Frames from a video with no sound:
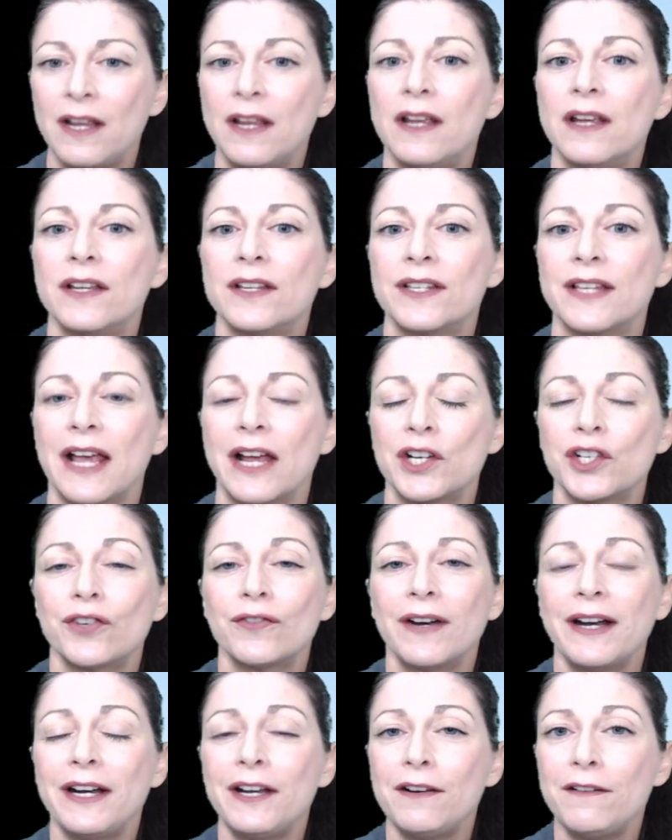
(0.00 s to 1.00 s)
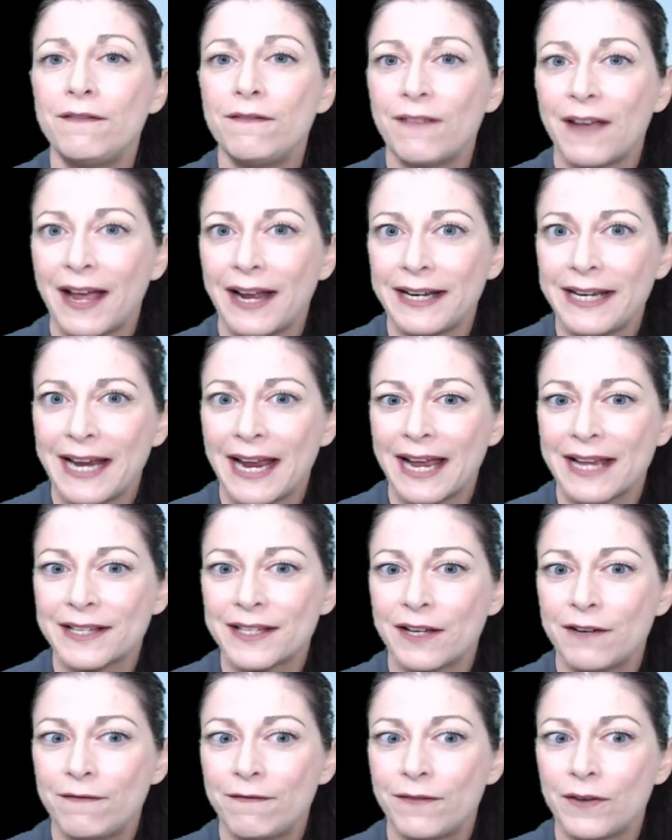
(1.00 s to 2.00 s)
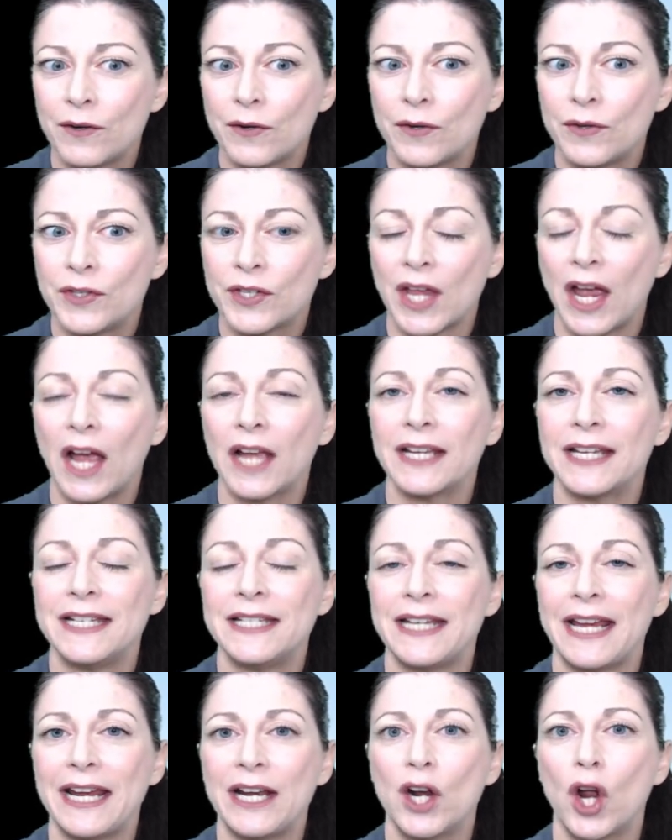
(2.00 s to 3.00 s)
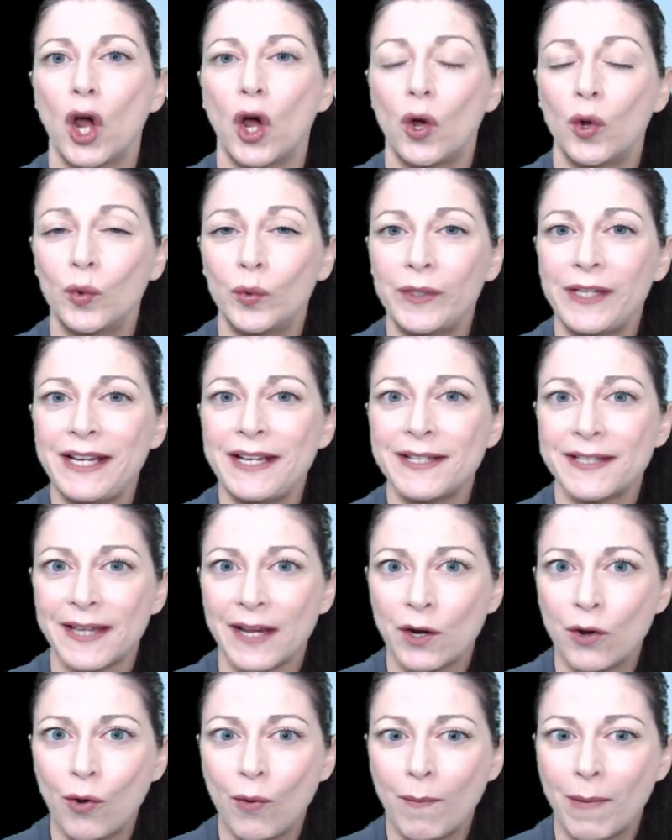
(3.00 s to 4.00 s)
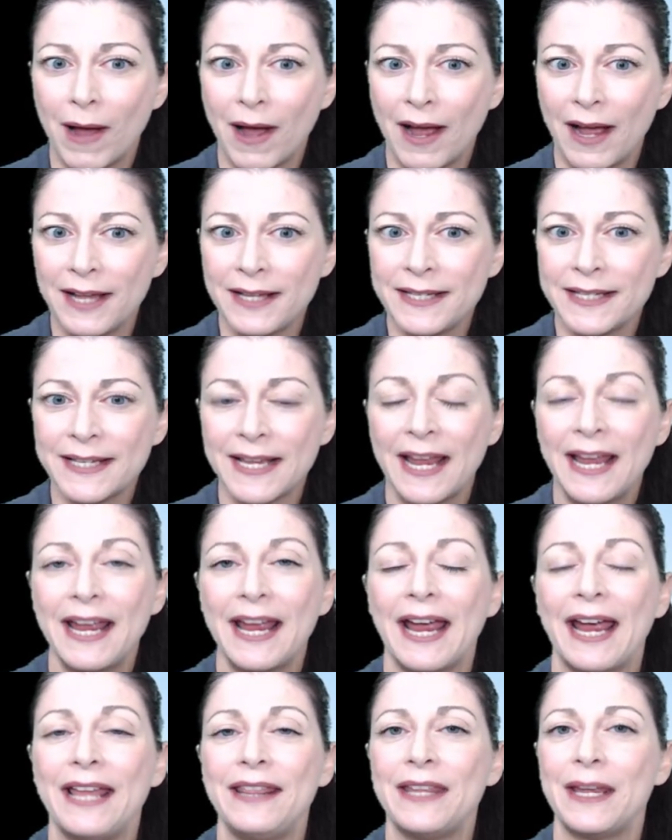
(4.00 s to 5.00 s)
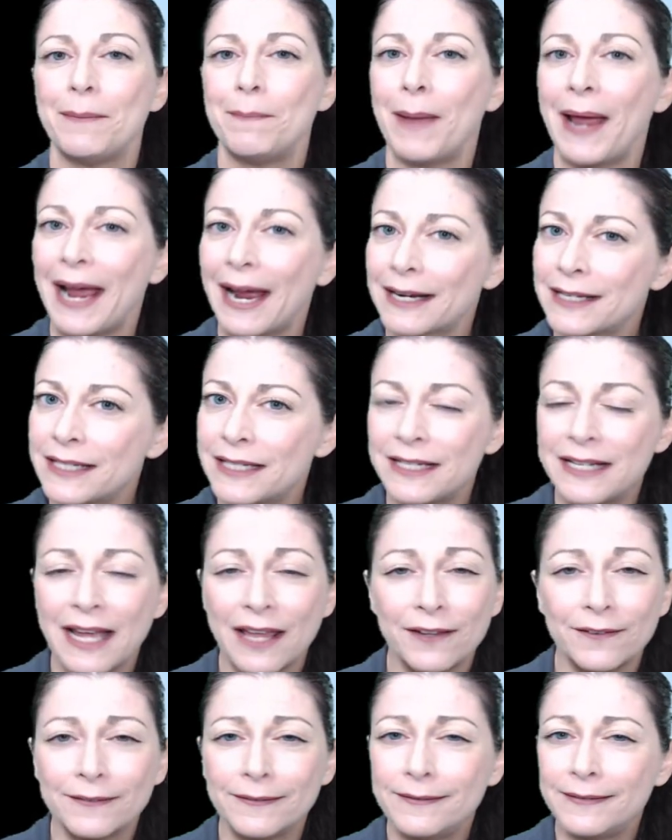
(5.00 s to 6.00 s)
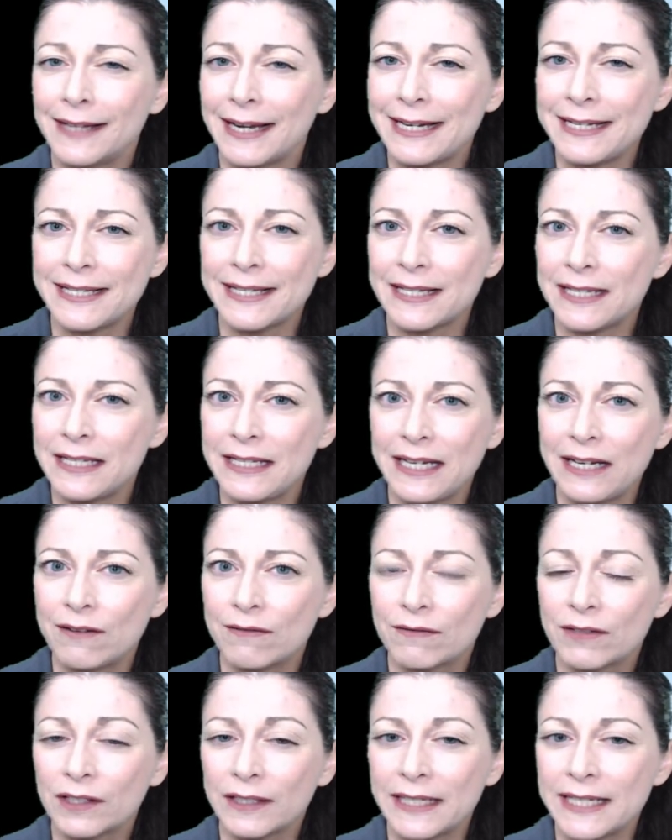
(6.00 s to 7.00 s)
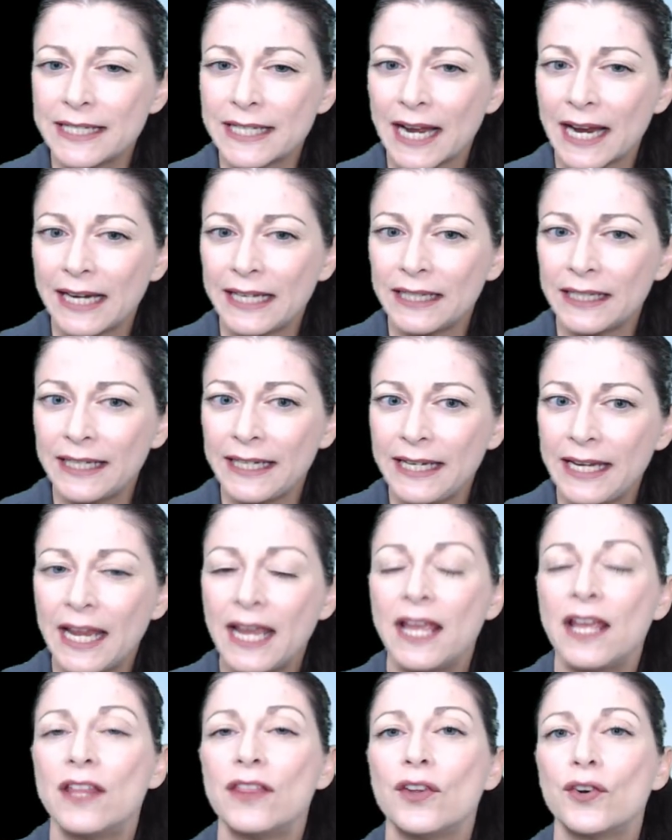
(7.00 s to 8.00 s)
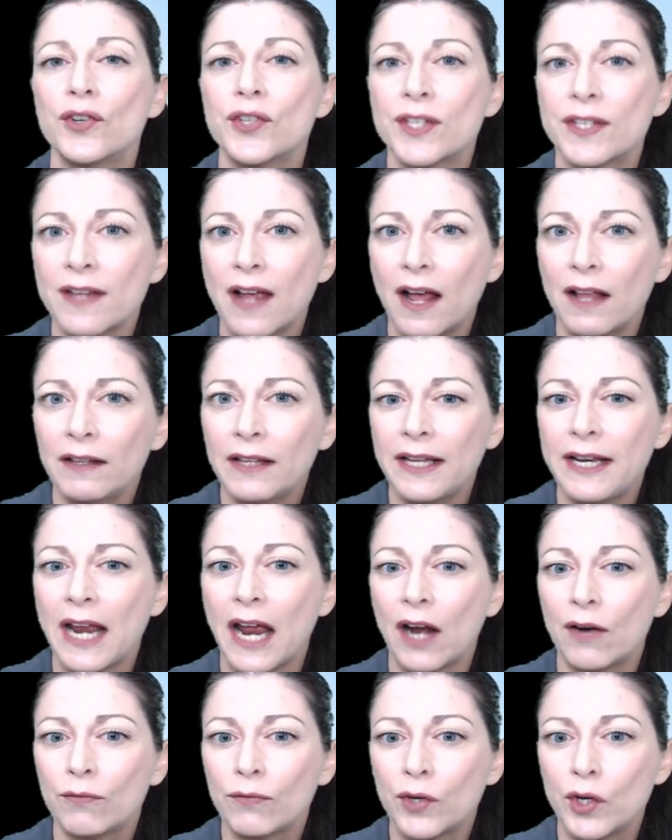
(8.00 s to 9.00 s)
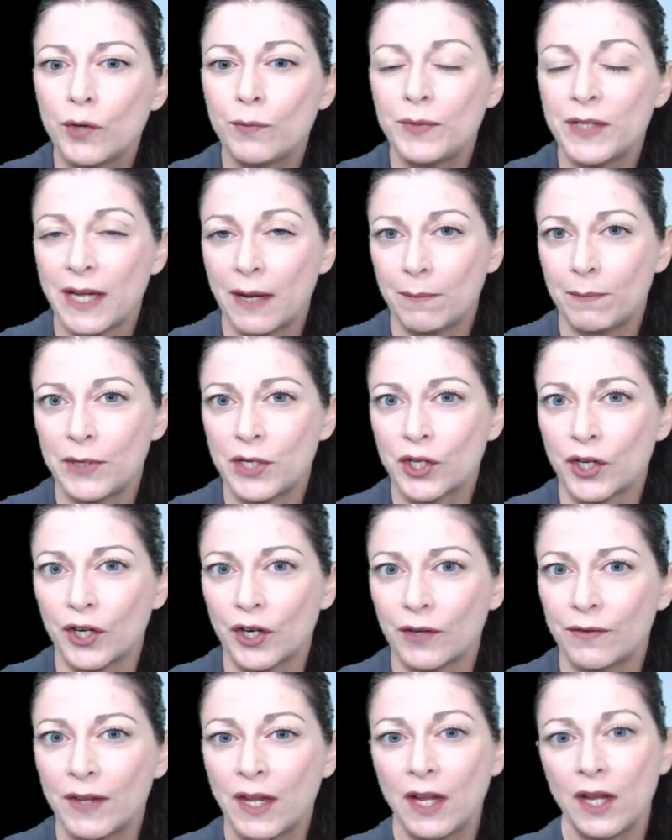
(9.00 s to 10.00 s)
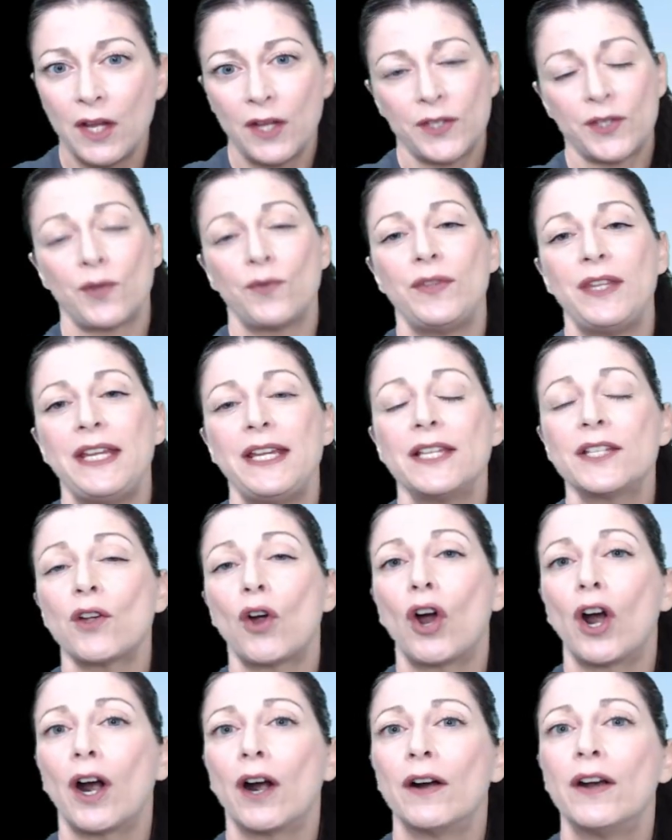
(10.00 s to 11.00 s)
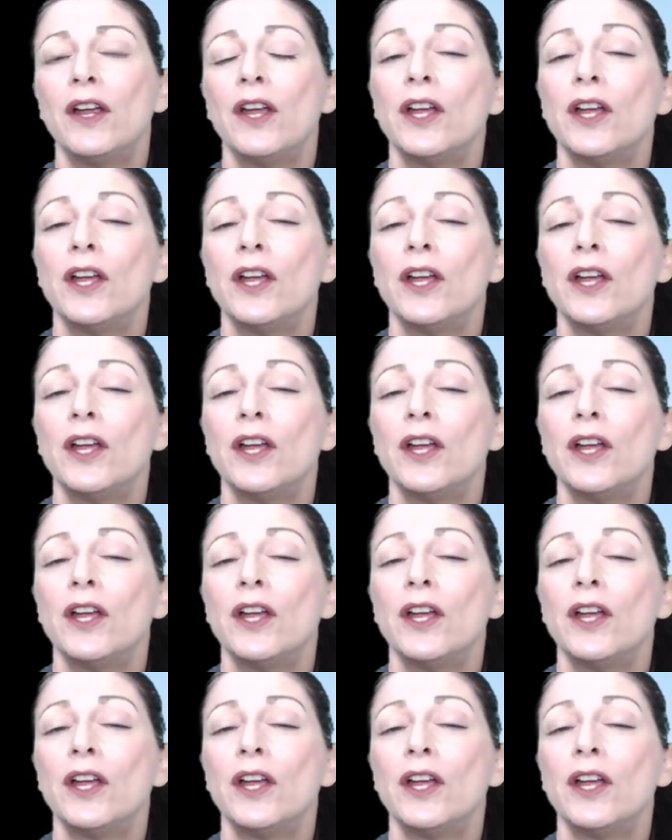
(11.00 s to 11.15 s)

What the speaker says: Saturated fatty acid foods contain only single bonds and they pack together nice and neat, really tightly. They're solid at room temperature. So these are